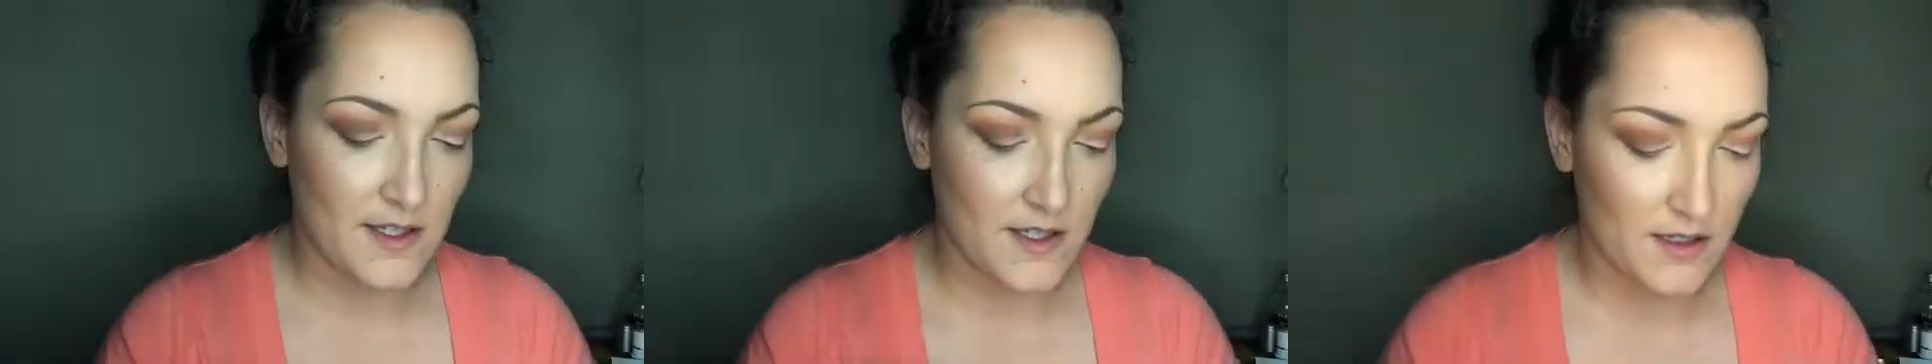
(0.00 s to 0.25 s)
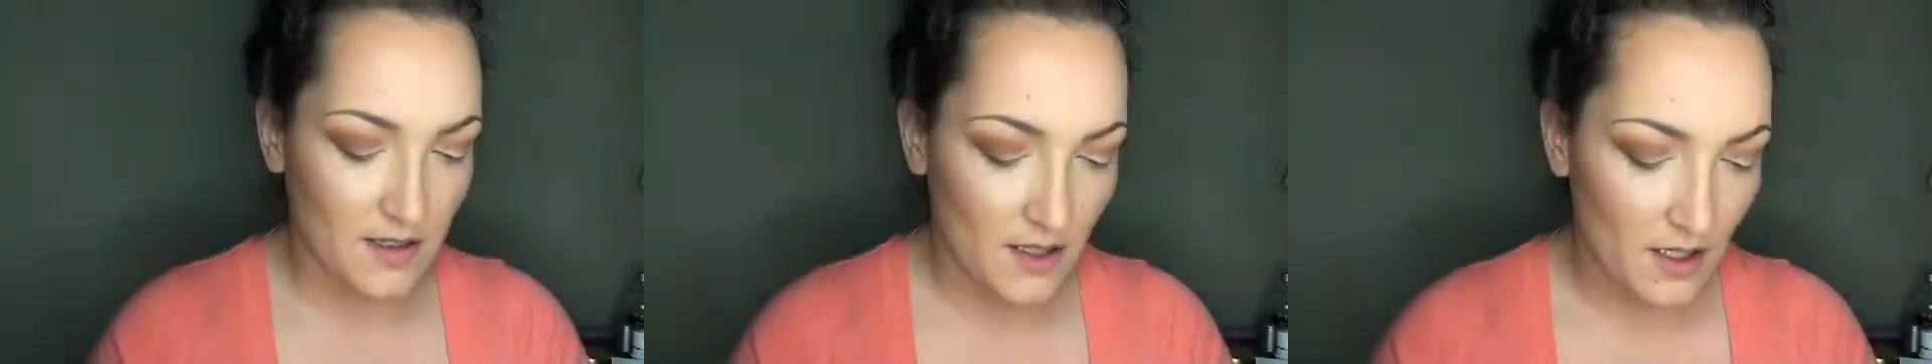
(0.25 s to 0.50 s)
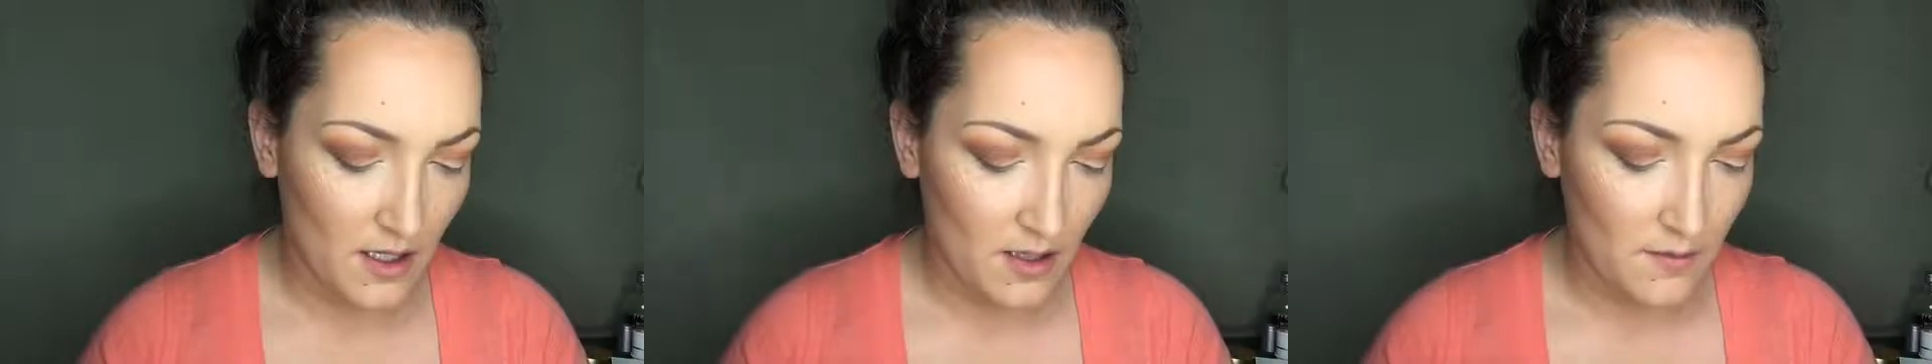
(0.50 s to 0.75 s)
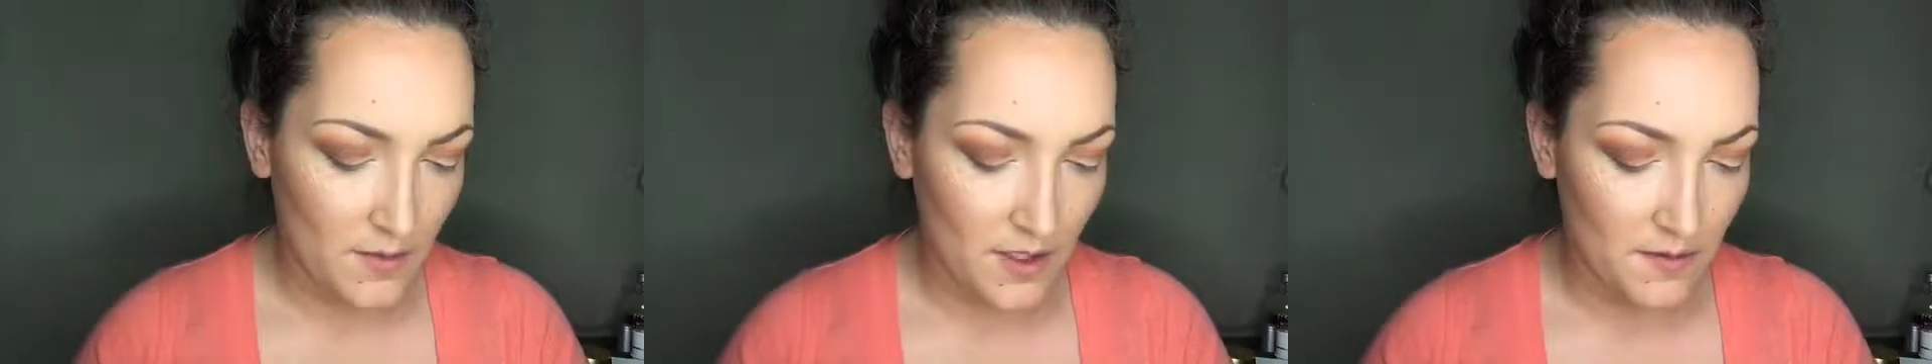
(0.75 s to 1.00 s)
here.
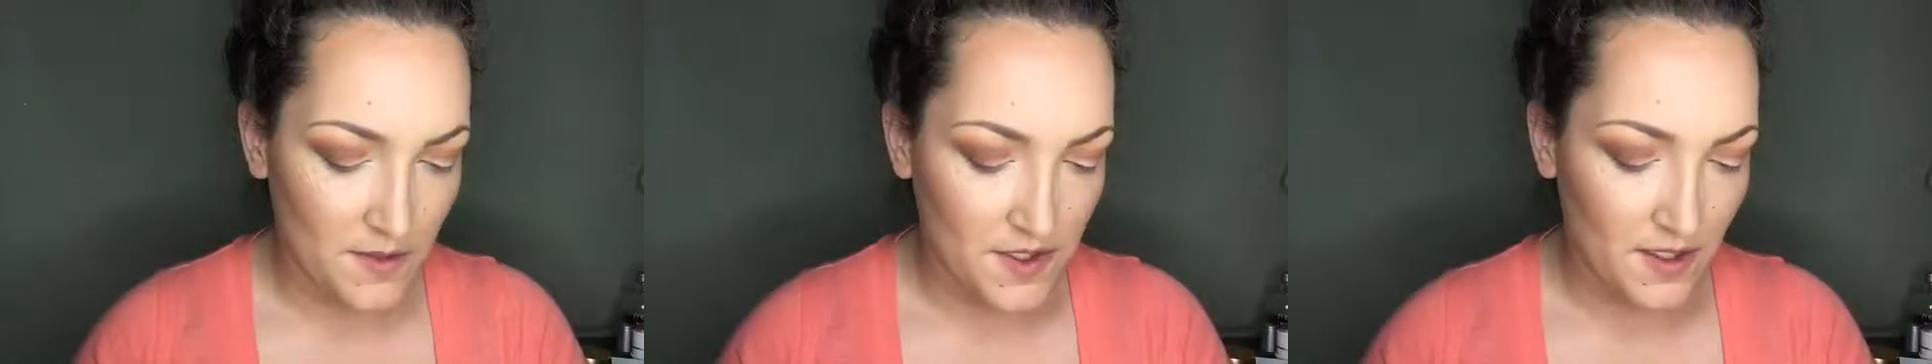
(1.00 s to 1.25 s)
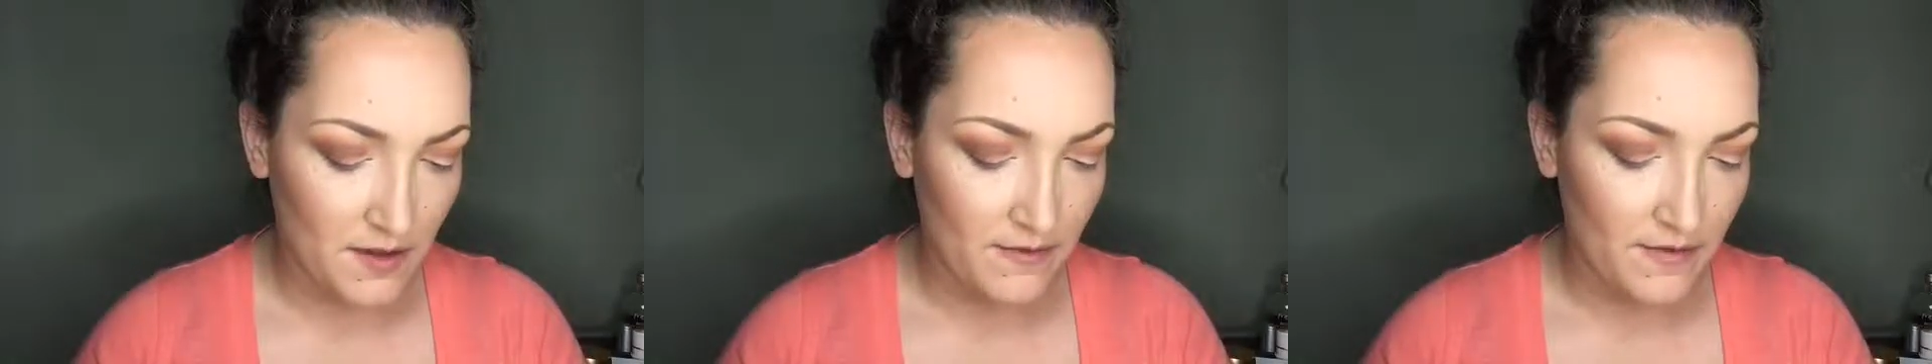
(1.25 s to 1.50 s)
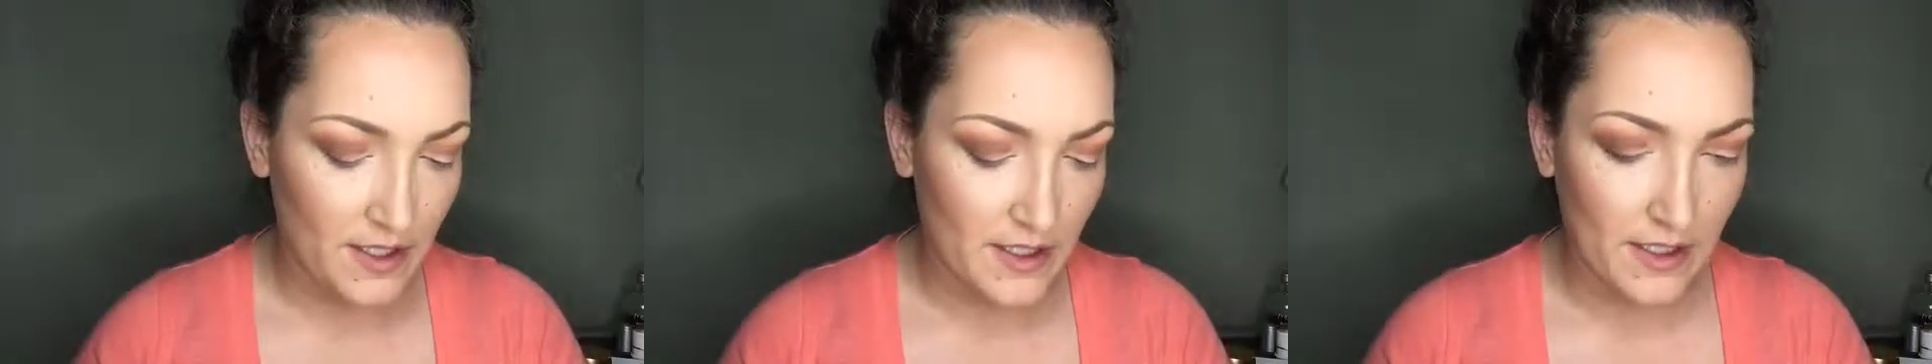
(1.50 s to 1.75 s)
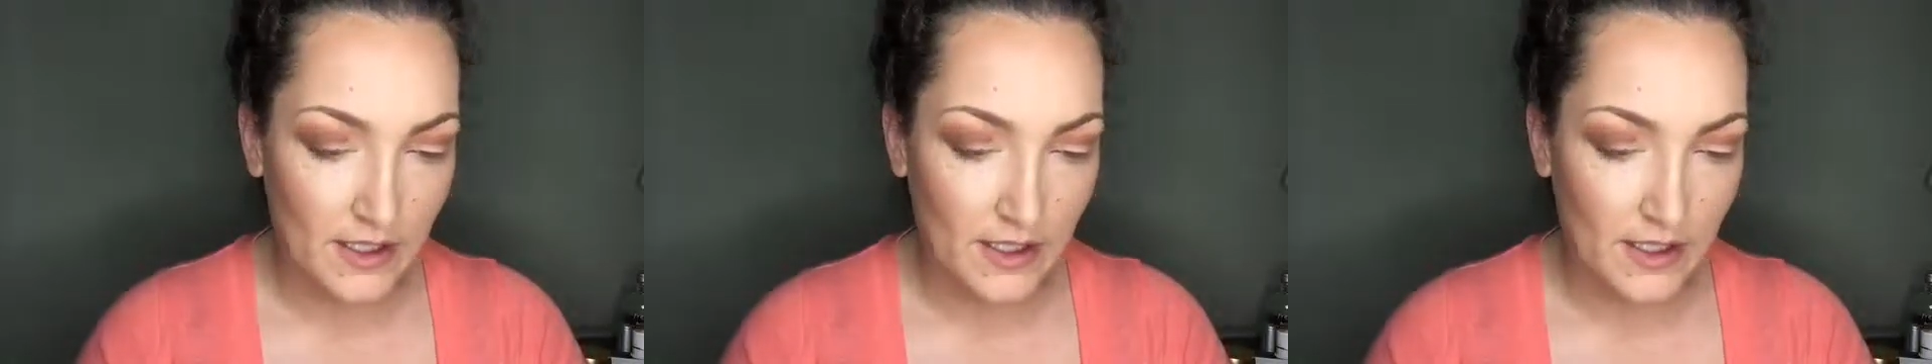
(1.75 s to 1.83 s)
But I'm just going to very